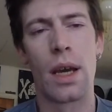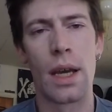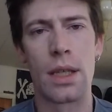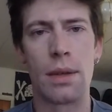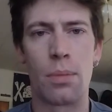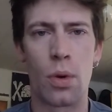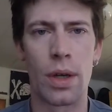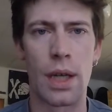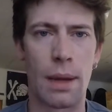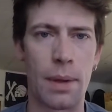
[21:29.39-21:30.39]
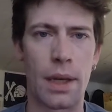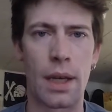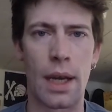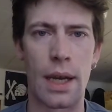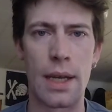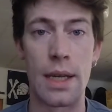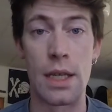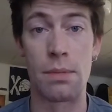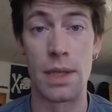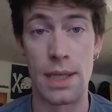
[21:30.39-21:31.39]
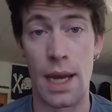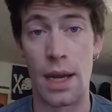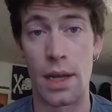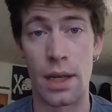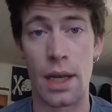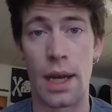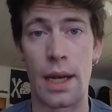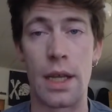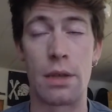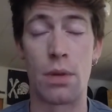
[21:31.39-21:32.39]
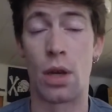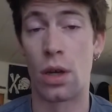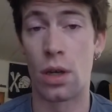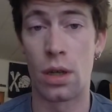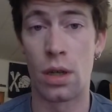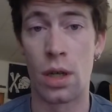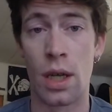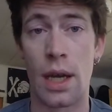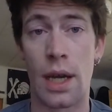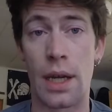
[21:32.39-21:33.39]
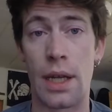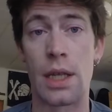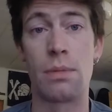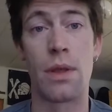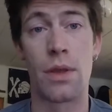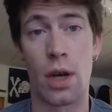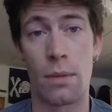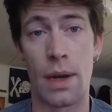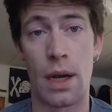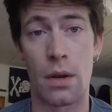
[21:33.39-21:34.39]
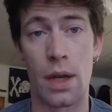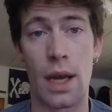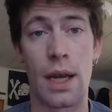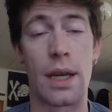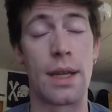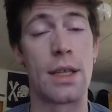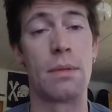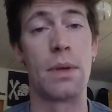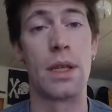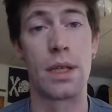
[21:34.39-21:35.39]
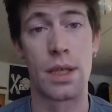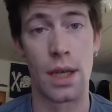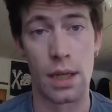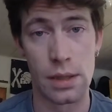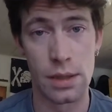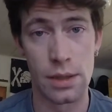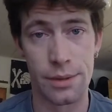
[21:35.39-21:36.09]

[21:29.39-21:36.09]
it's an important topic and it needs to be said and it needs to be heard and it needs to be thought about and it needs to be discussed.